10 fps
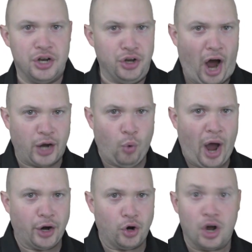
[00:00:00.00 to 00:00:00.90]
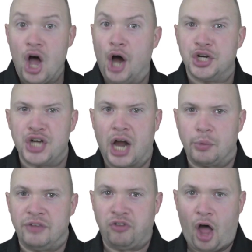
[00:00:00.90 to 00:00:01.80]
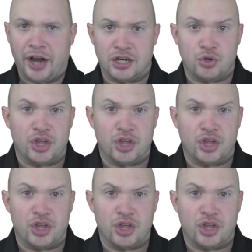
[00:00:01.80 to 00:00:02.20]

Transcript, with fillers: Night Rider, a shadowy flight into